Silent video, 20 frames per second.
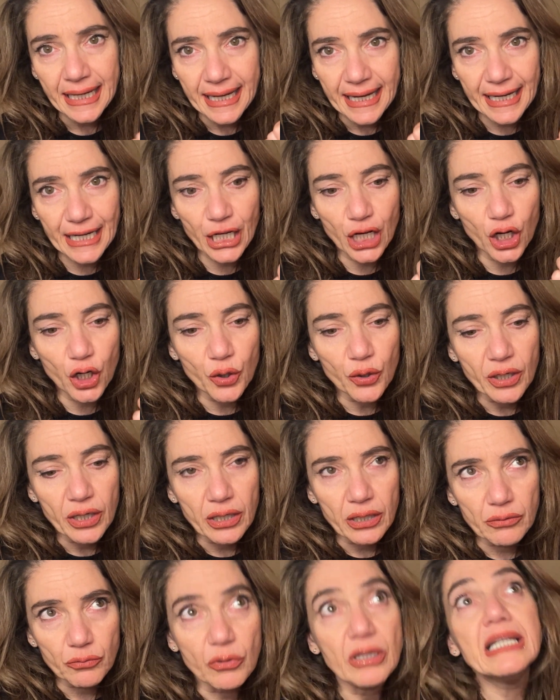you know,
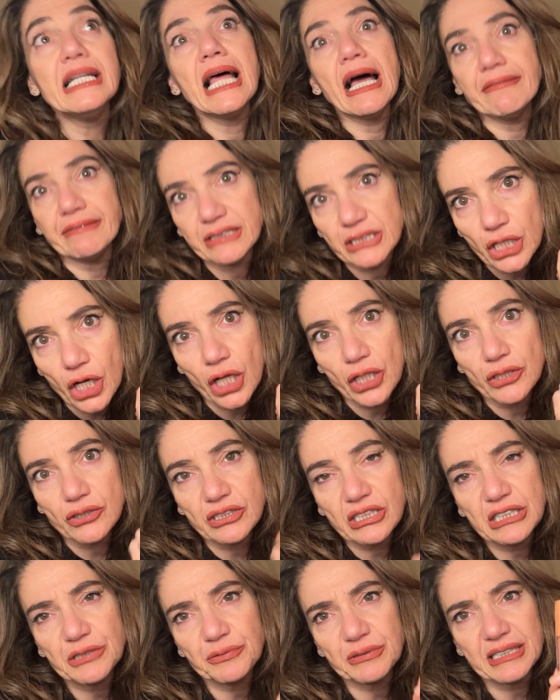or $11.
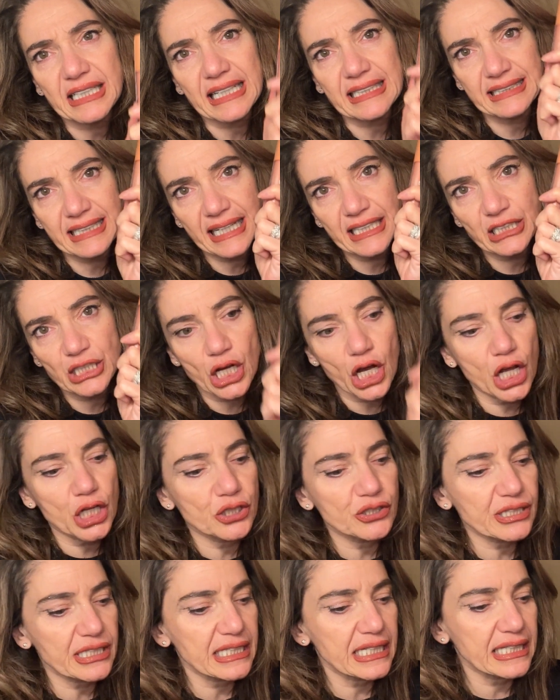This was like
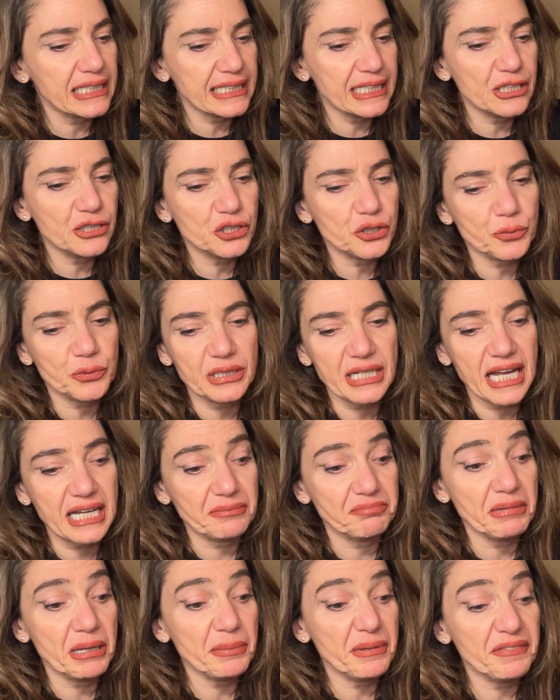$10 and the glitters were
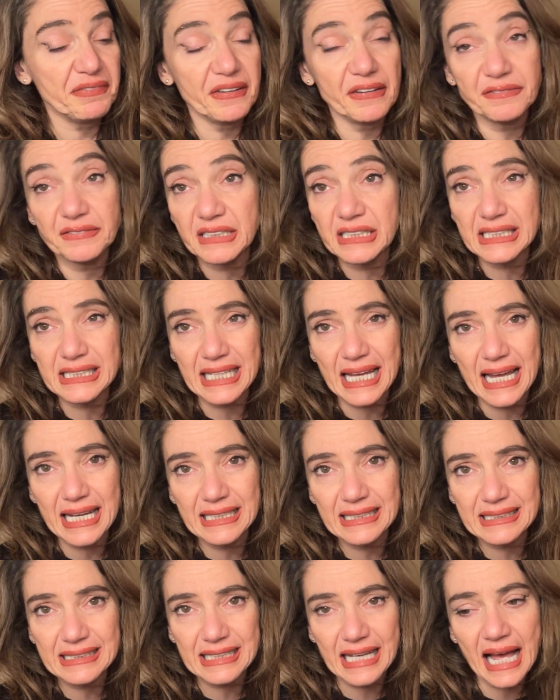like maybe 50
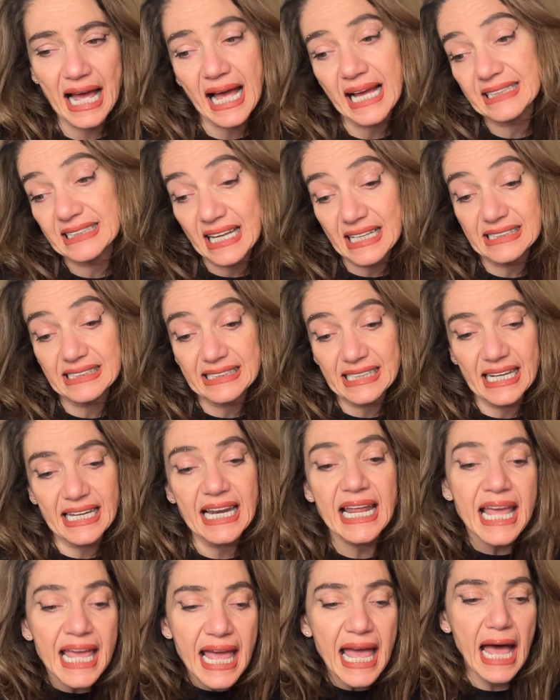cents. I, as I
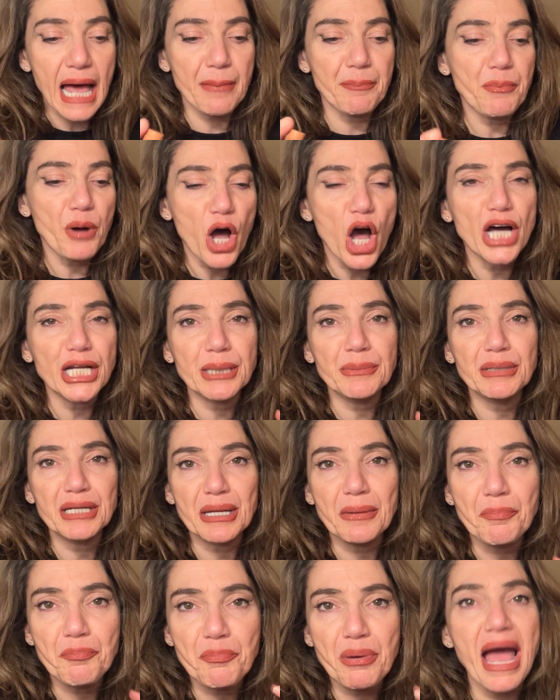said, I bought them in
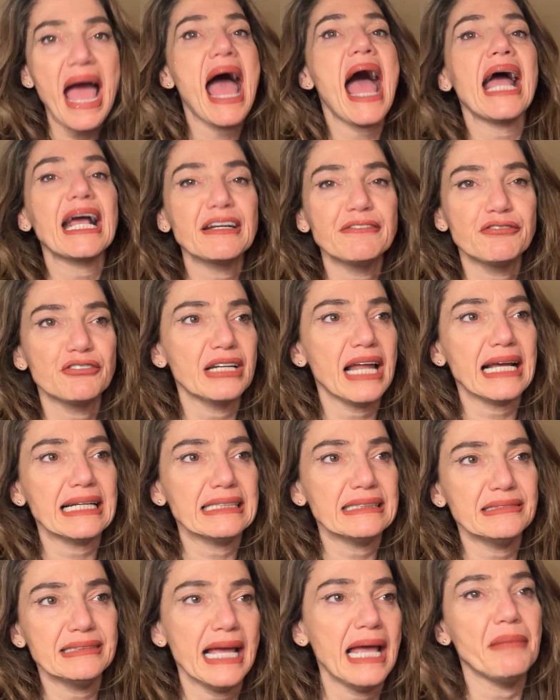a pack for like
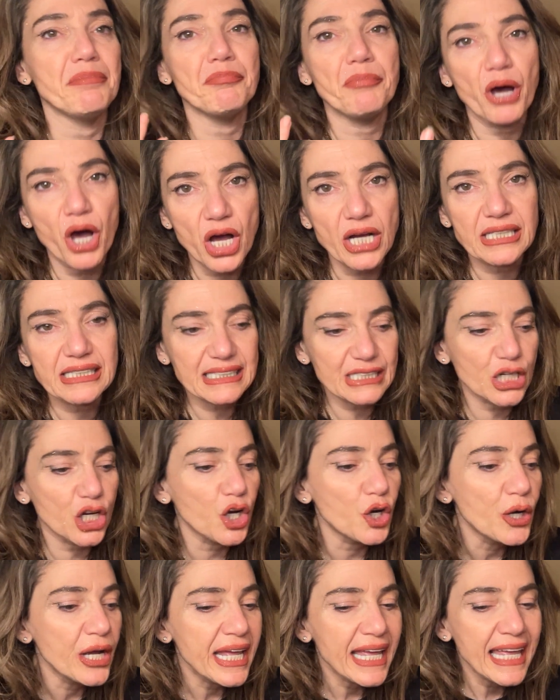10 bucks.
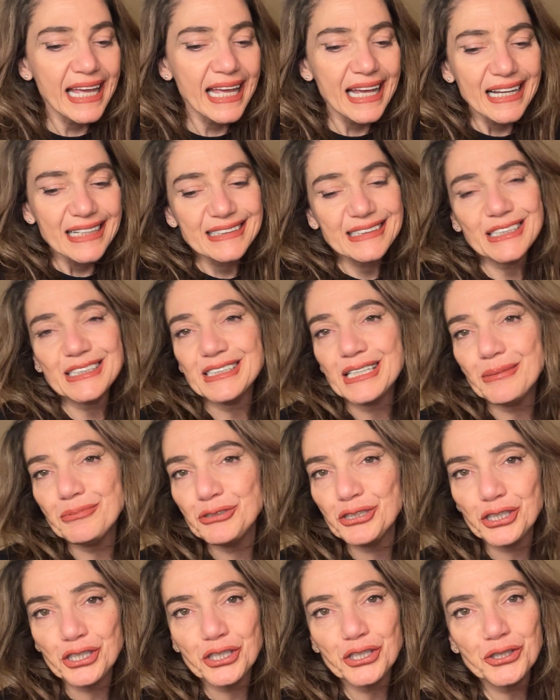So, so it's up
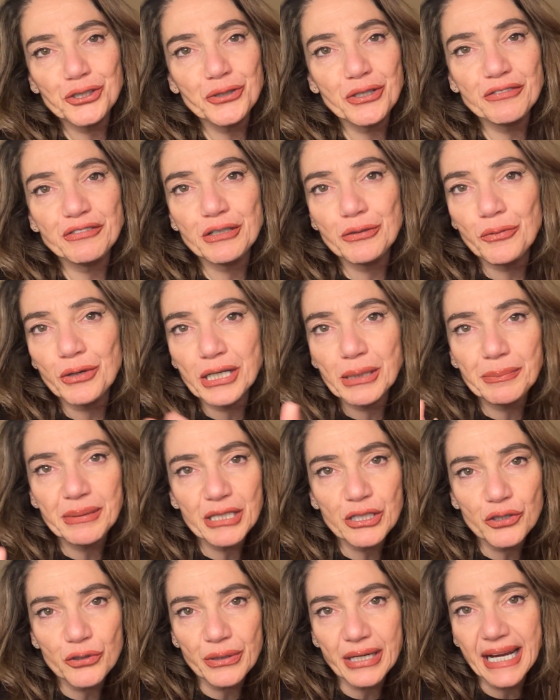to you if you want to be
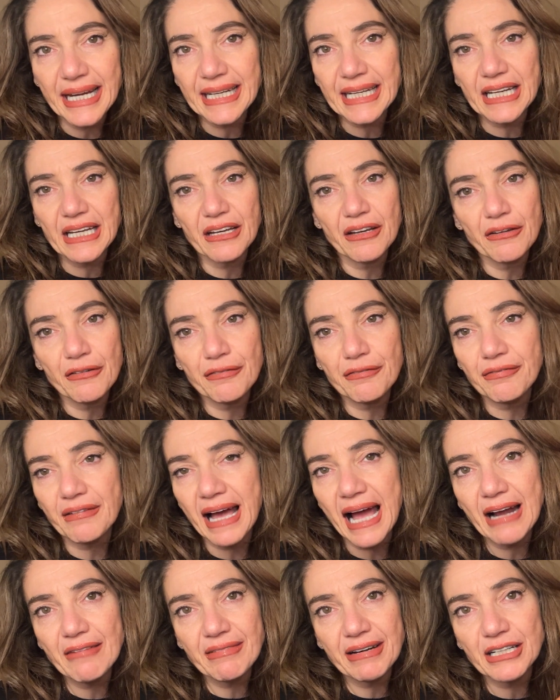creative.
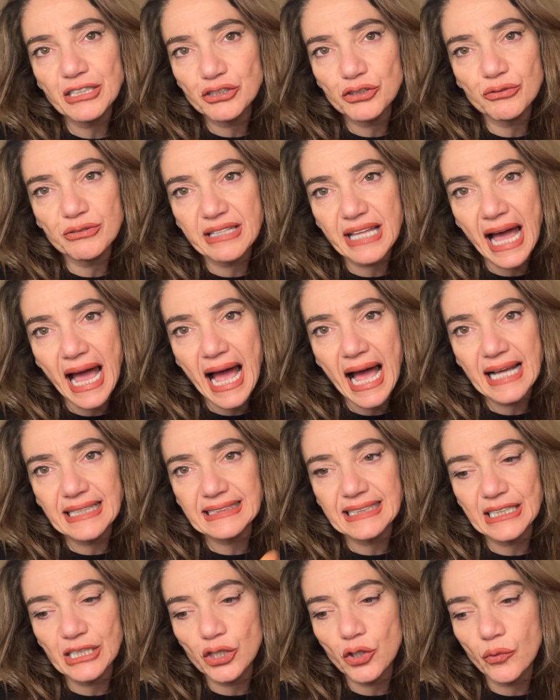I really do
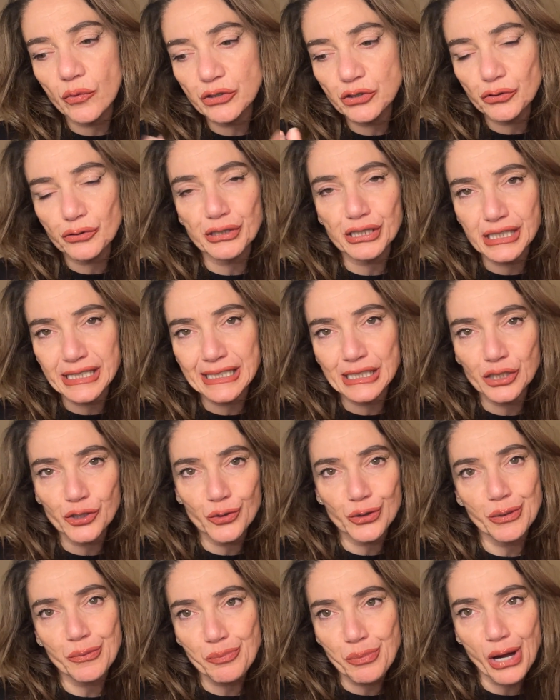that than going to Christian
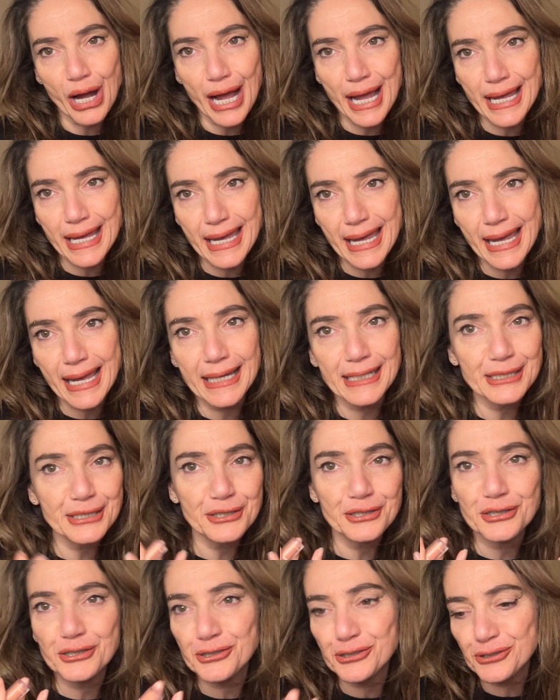Dior and buying it.
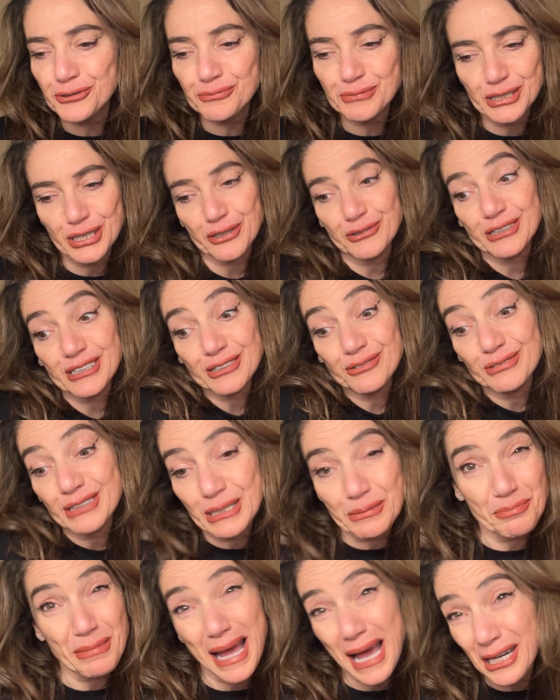There's, you know, it doesn't
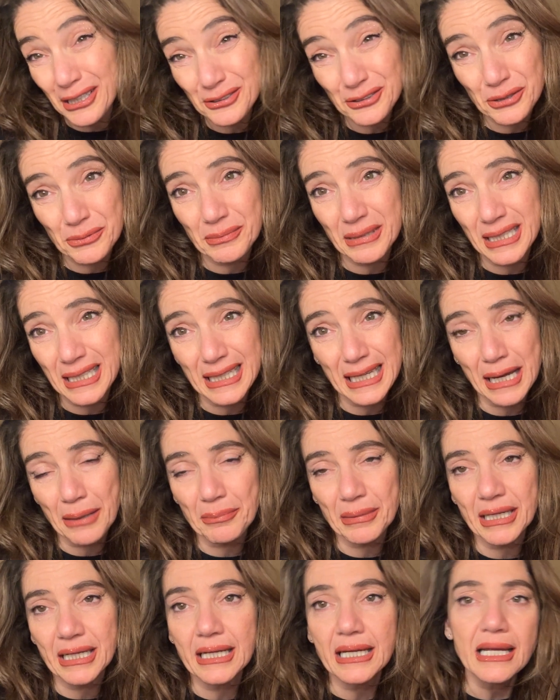really matter to me. I
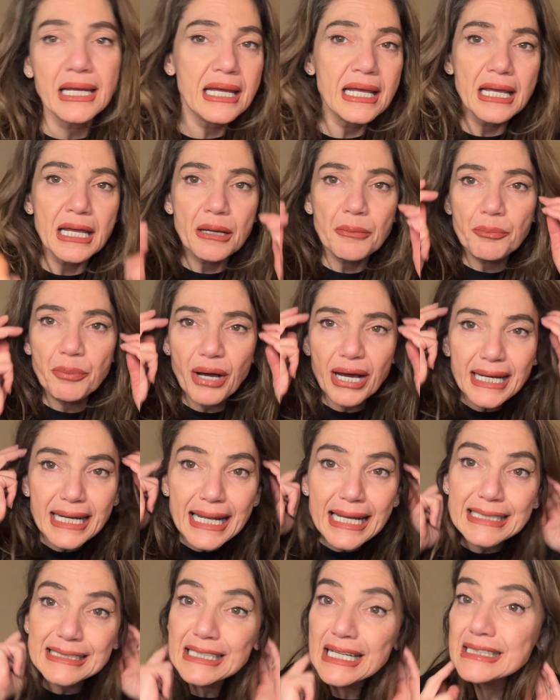mean, but
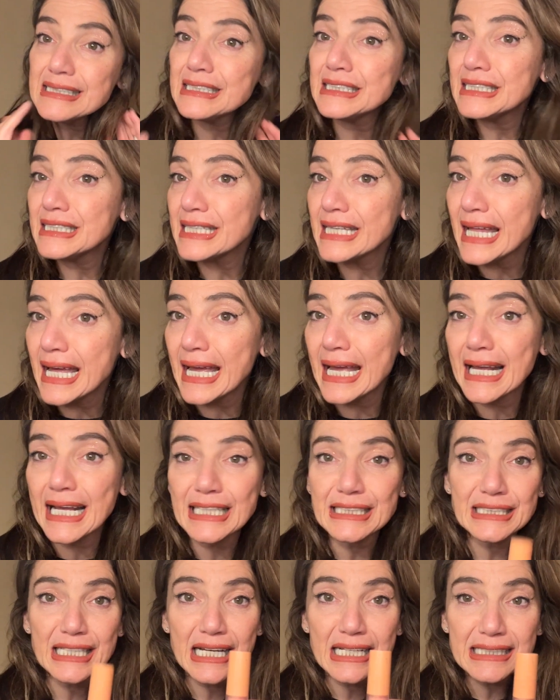it does the thing.
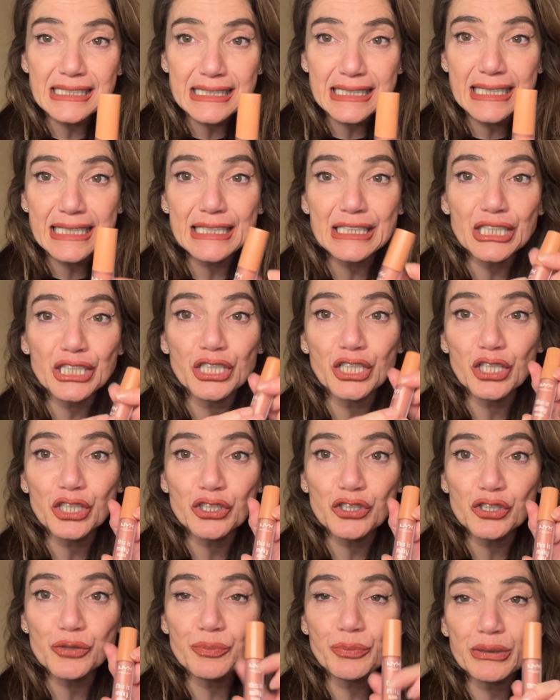It does it. You know, you
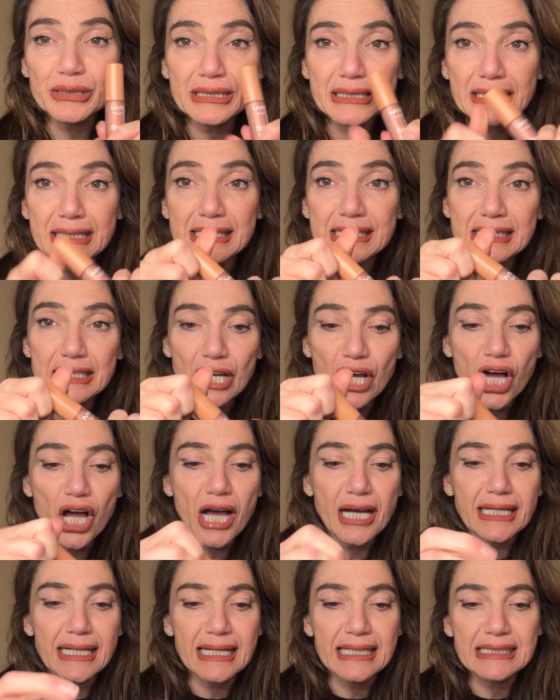just put this
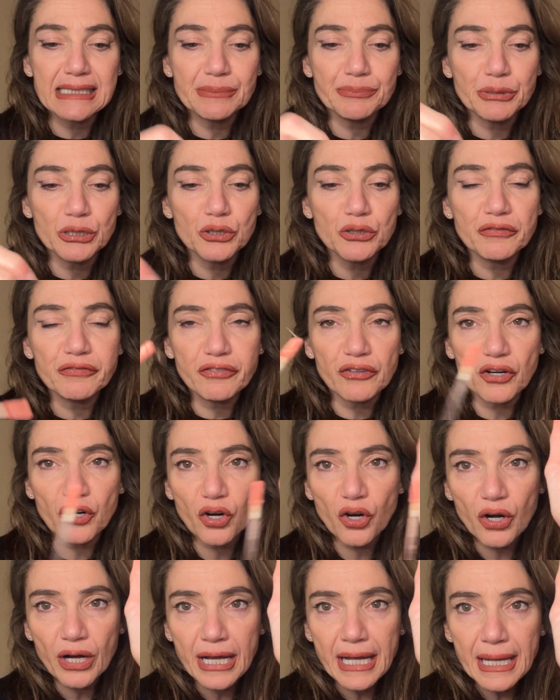on. It's
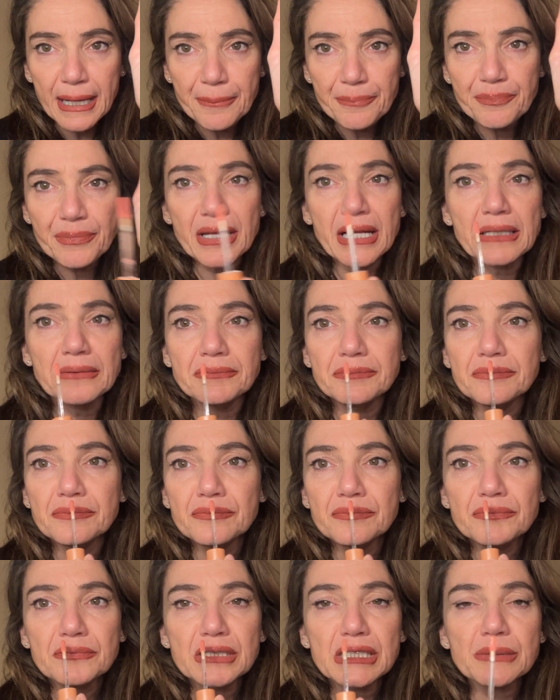beautiful. It
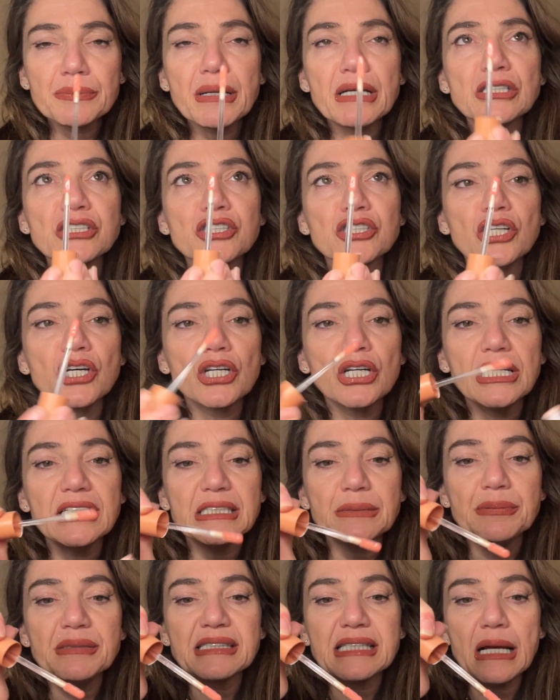smells so good. It
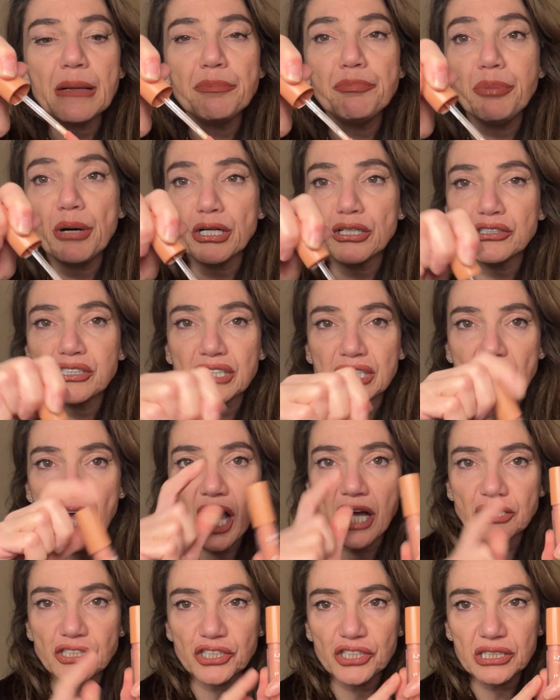smells like
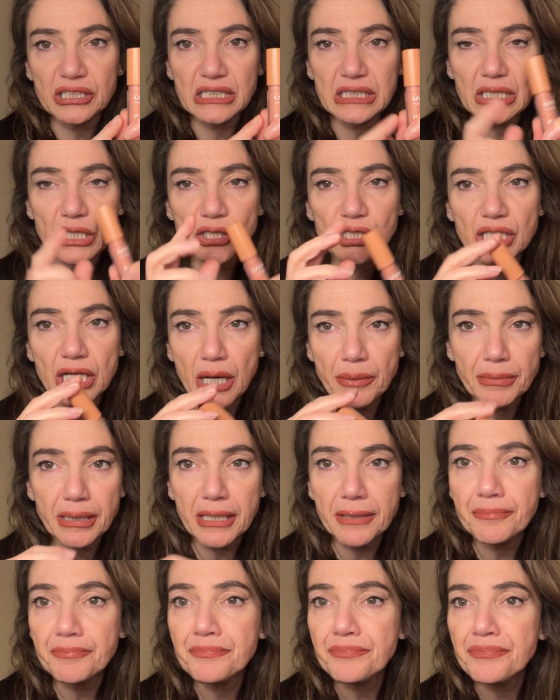butterscotch. It's so
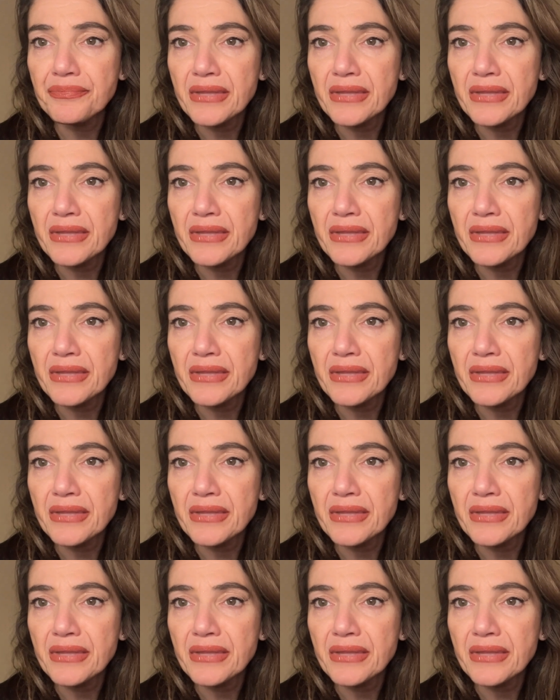yummy.